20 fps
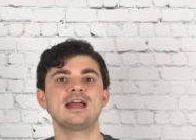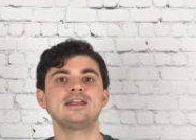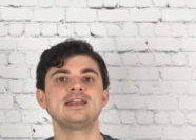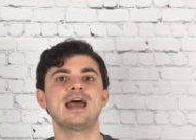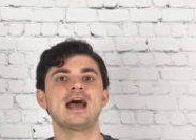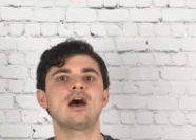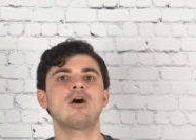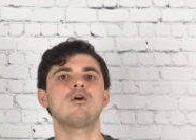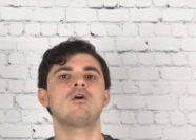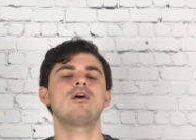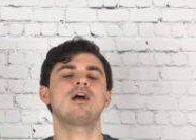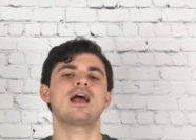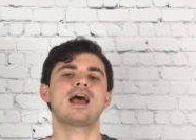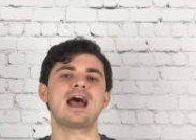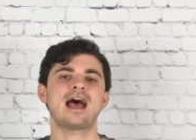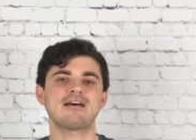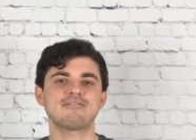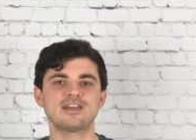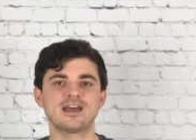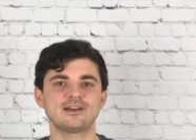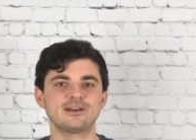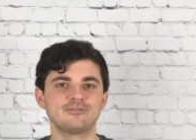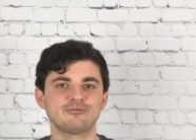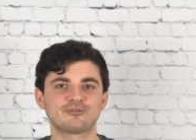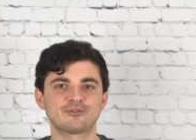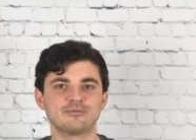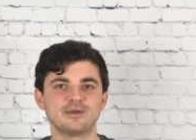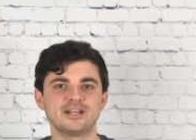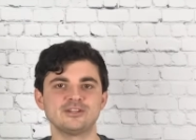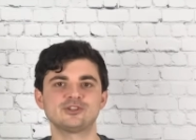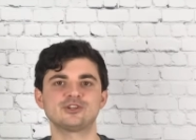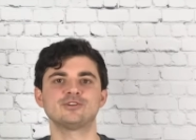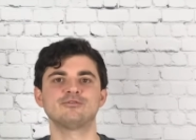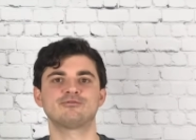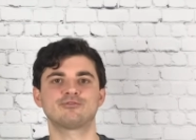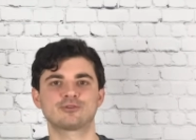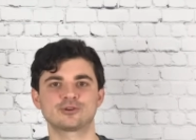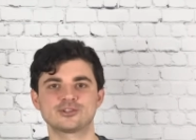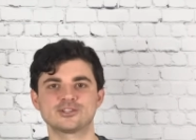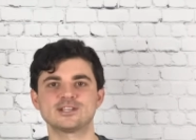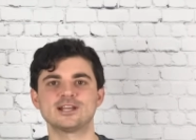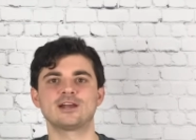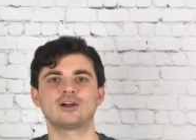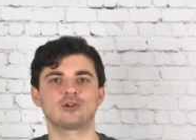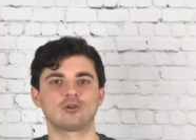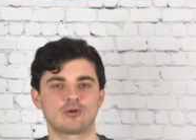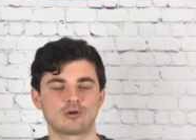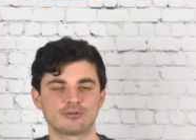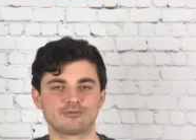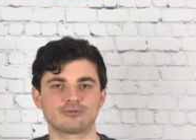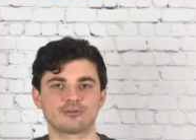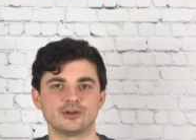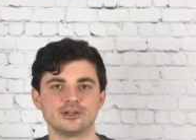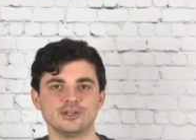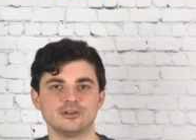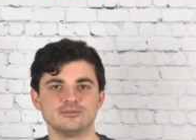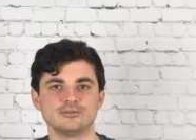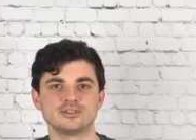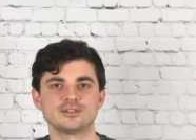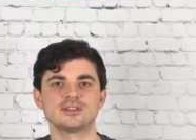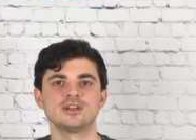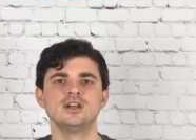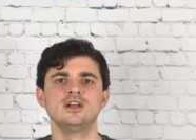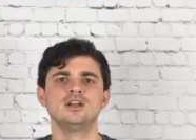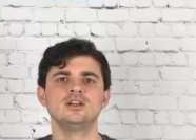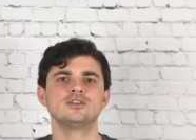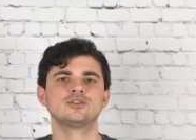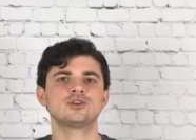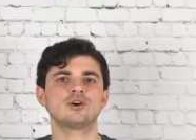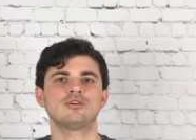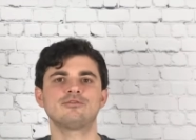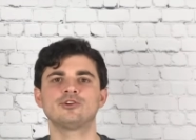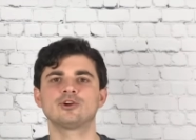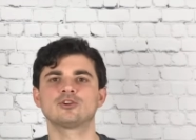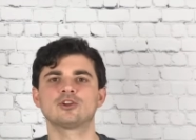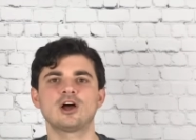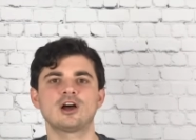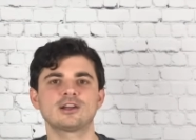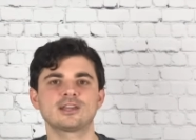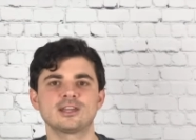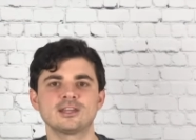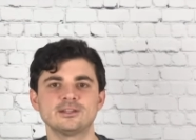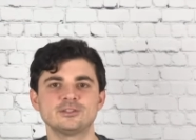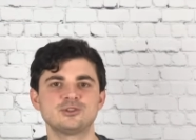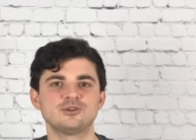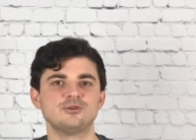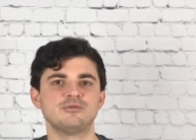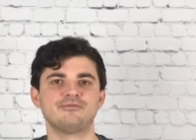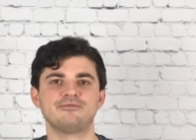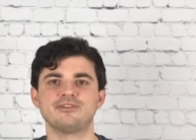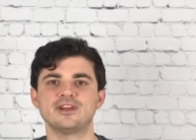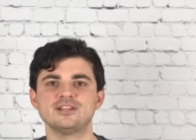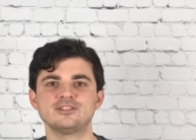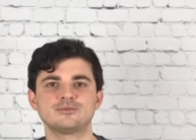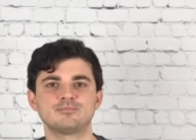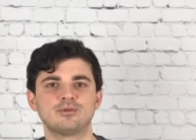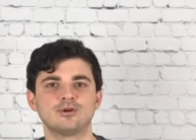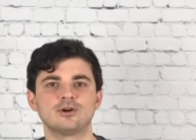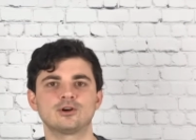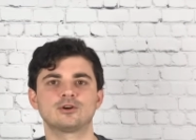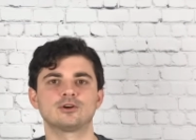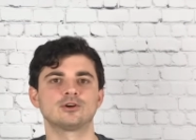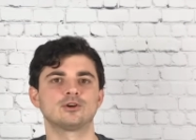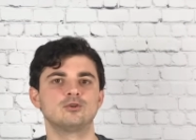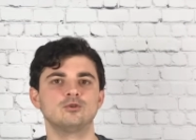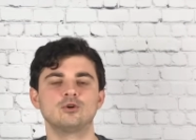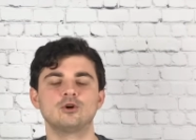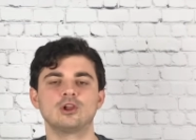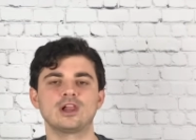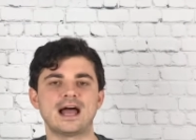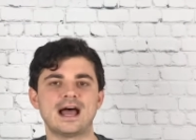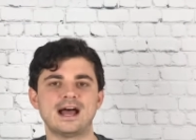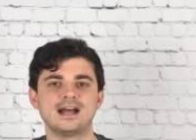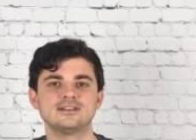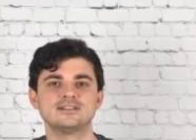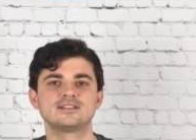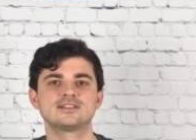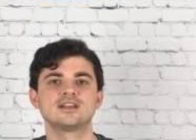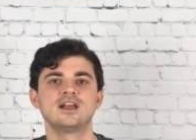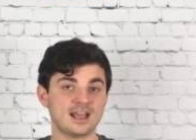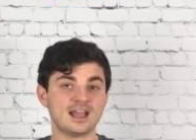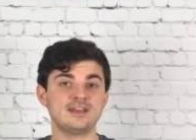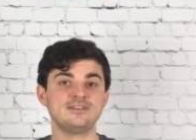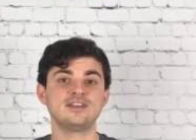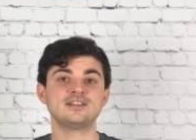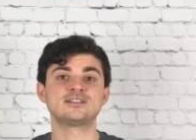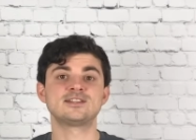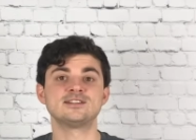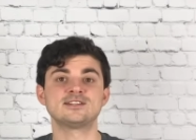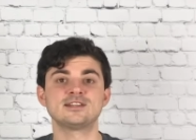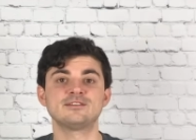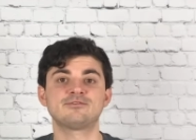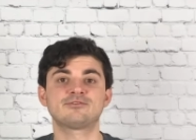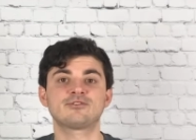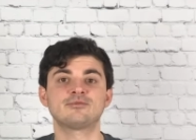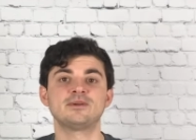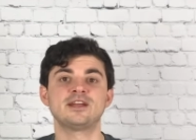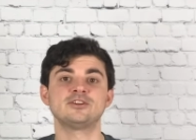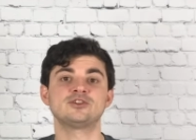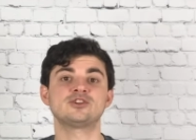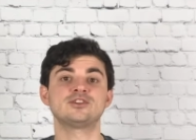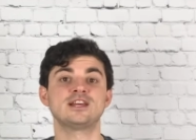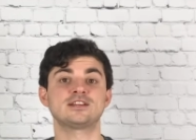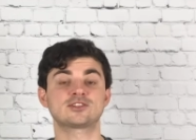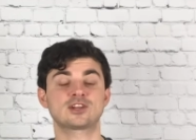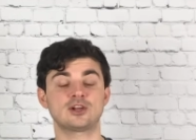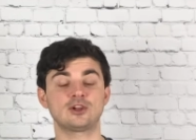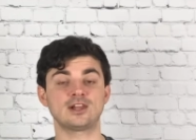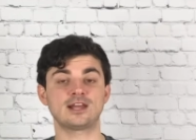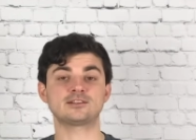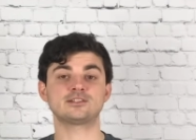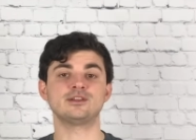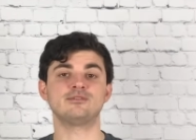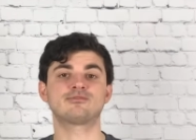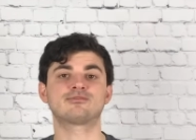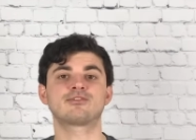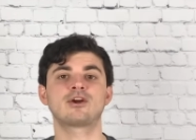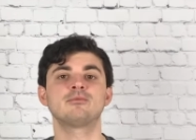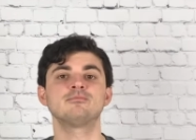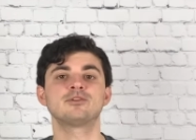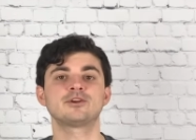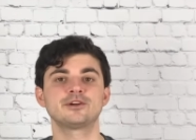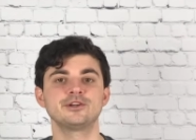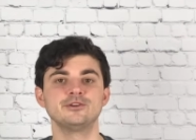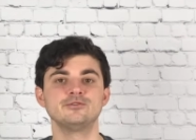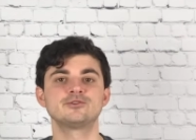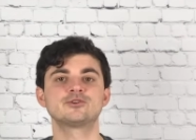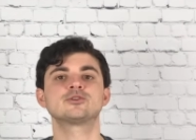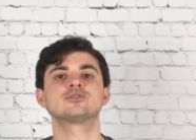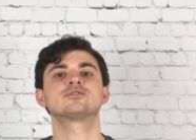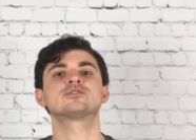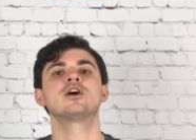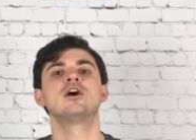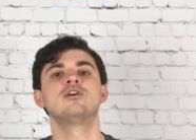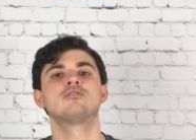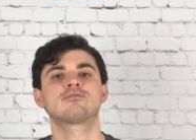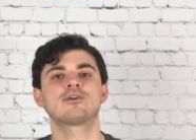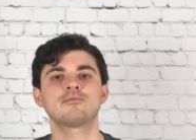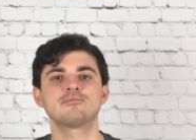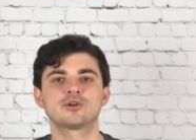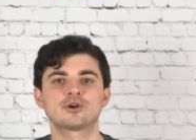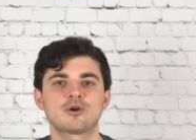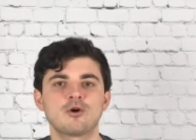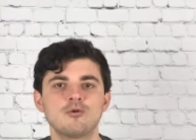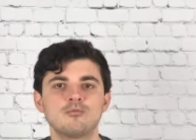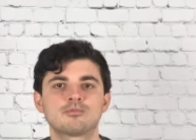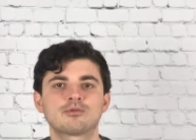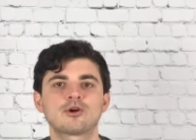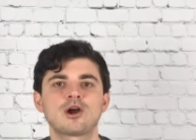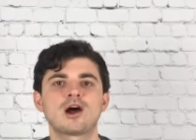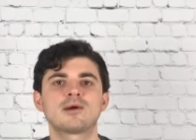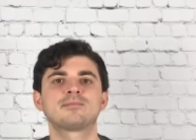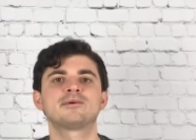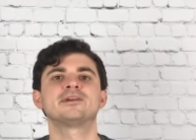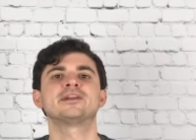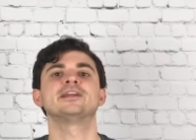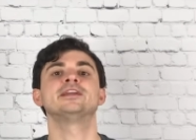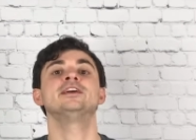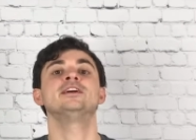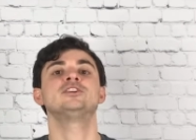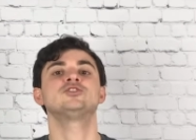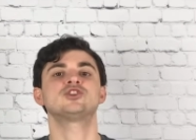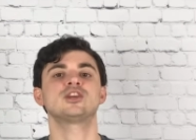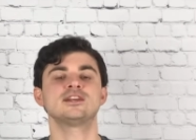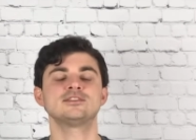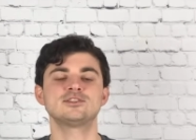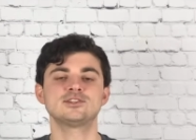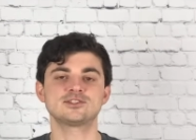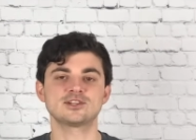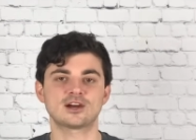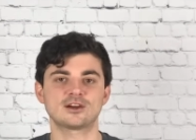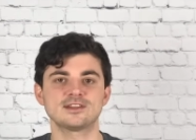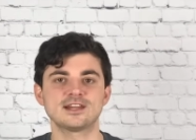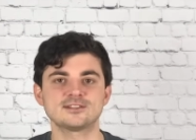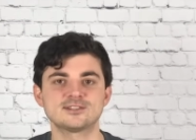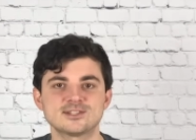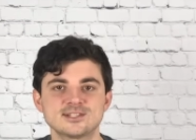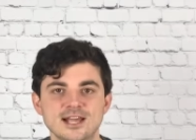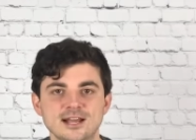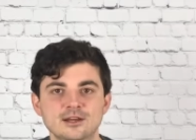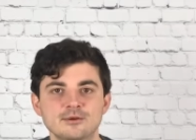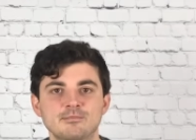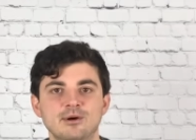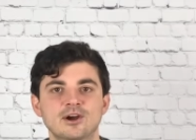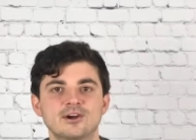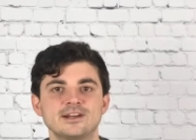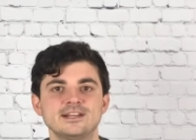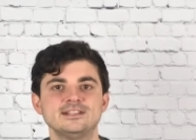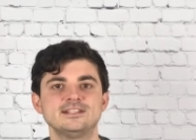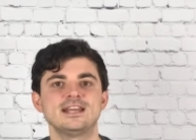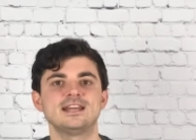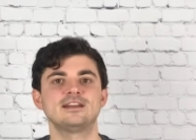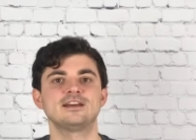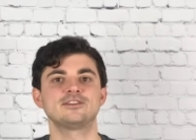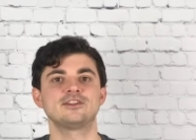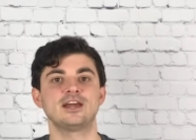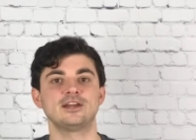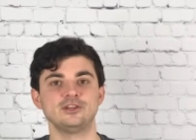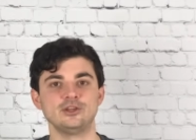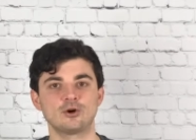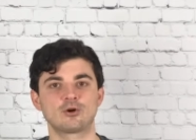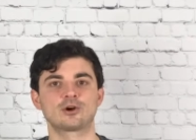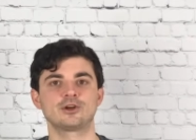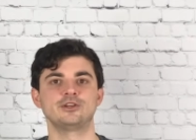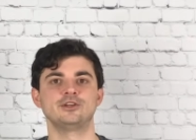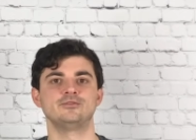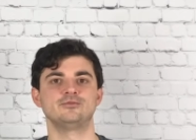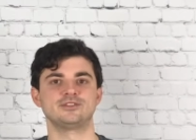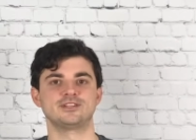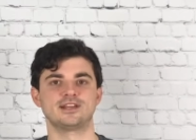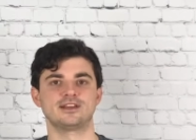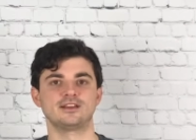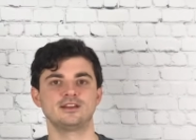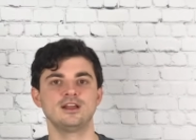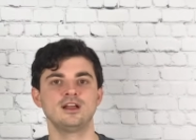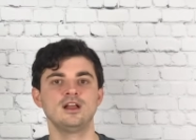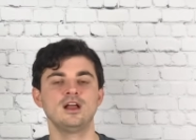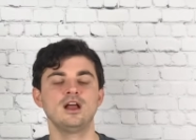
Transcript: and now have that information for sale or for use. So if you're logging into Facebook or Google Ads, and this is information that's collected from their users, from their own property, chances are that's second party data that you're using.